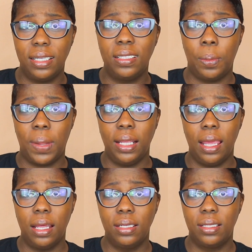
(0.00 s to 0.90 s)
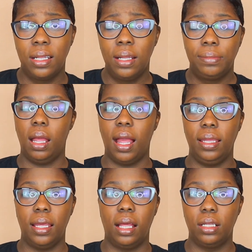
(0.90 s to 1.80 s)
to somebody else.
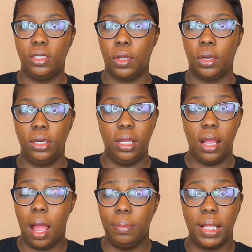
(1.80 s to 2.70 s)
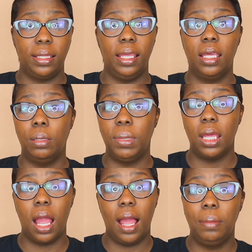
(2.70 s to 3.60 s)
Iyanla told her, I'm not the
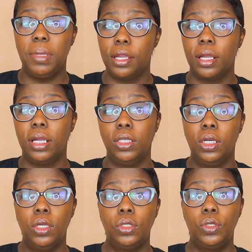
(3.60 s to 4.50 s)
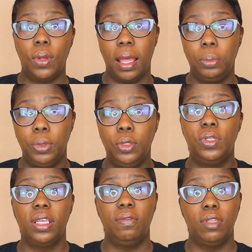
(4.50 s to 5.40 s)
enemy. I'm here to help you,
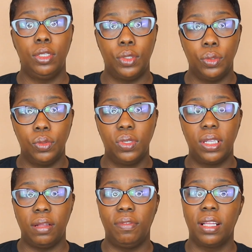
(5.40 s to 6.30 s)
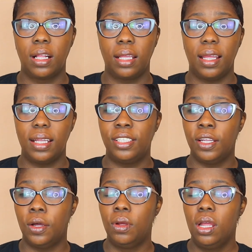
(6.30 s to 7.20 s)
to give you the tools and everything like that.
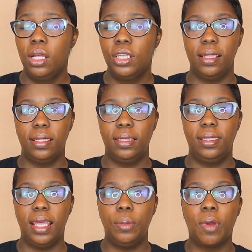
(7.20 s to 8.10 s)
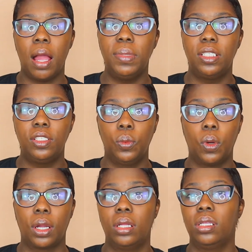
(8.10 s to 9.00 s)
So they promised to
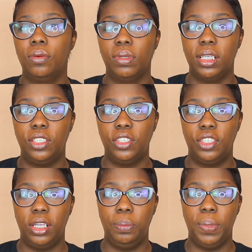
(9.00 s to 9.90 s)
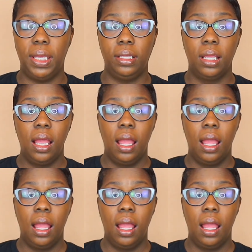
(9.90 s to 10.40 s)
work on their relationship. And